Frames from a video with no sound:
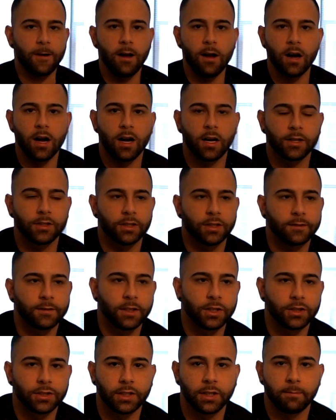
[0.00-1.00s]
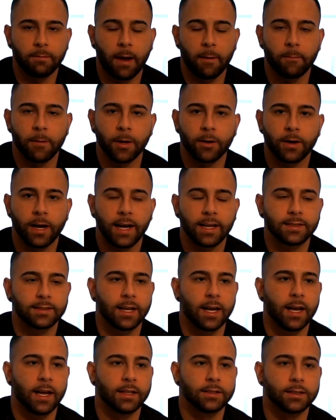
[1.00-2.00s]
I just finished eating my meal, guys,
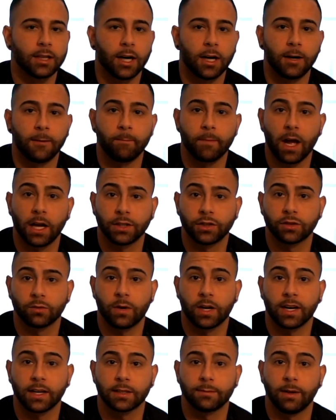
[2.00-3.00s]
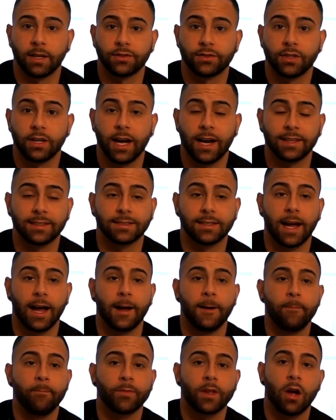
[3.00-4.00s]
and I just want to explain to you guys
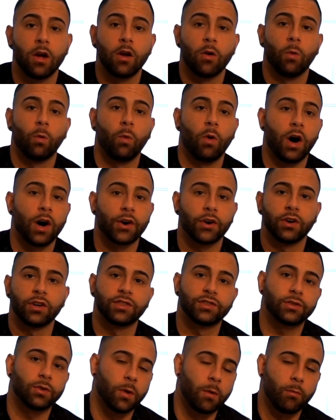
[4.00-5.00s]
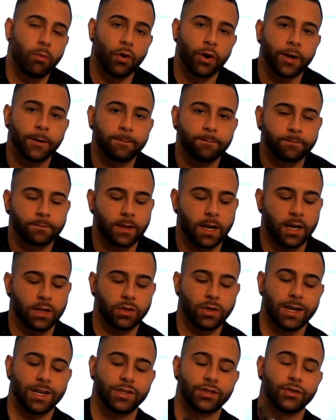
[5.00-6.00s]
that water is so important.
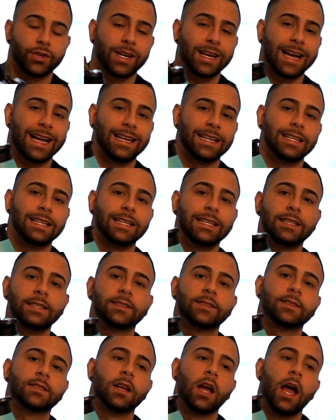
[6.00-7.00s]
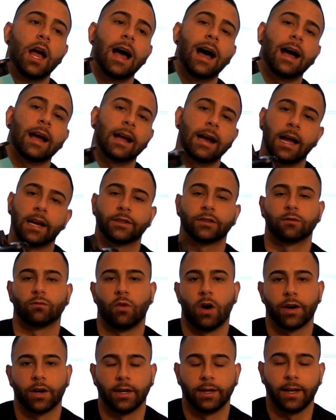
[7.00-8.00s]
Try to drink at least a gallon of
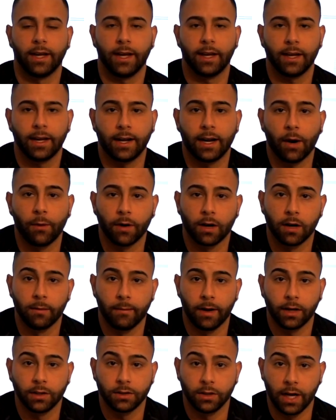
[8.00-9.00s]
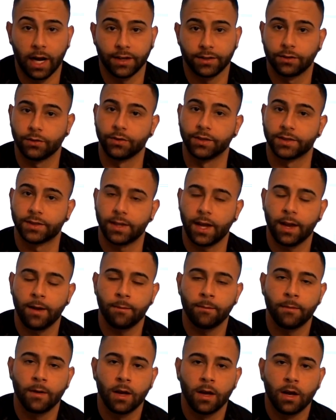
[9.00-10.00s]
water a day, and I recommend you guys do the
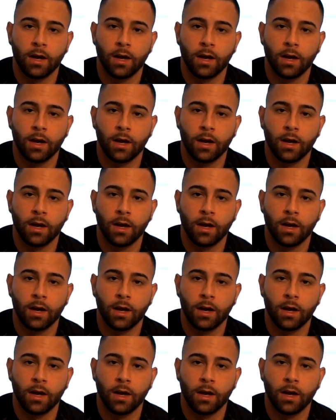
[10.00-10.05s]
same.